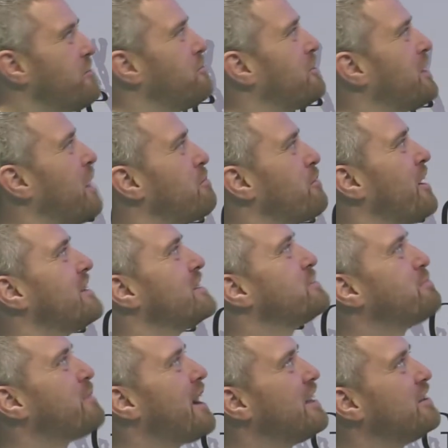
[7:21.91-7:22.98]
When I brought this
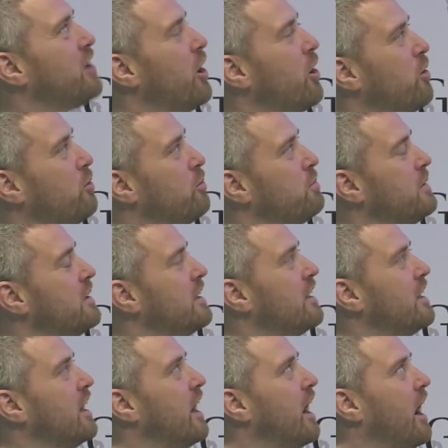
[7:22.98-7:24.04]
brand home,
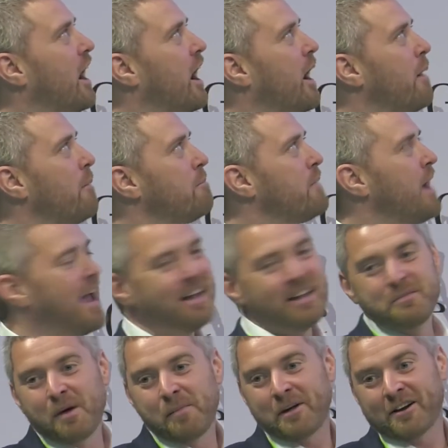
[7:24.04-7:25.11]

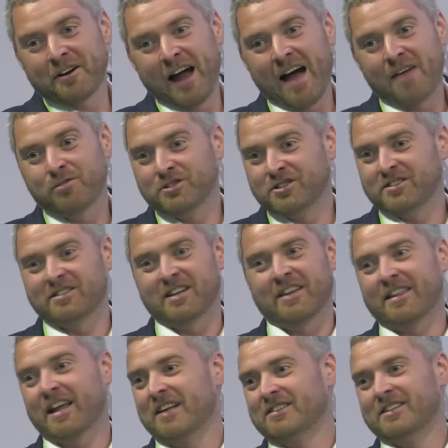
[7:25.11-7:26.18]
Haley, my better half, was just
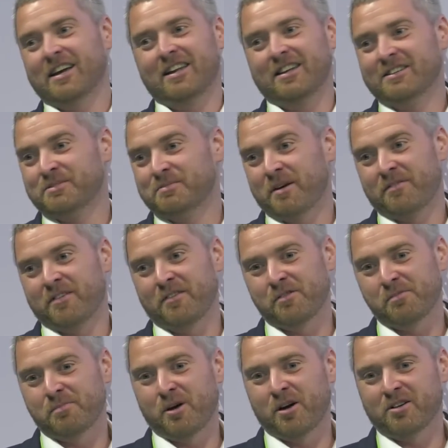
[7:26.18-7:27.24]
like, that's it. This is my
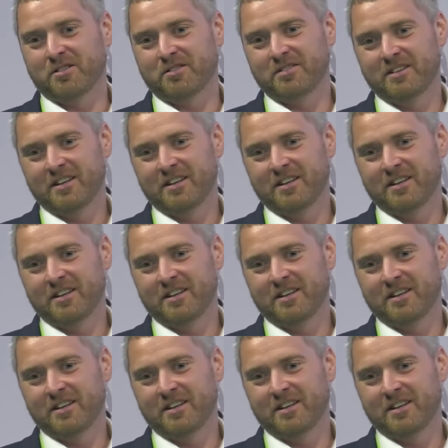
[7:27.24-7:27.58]
favorite bottle.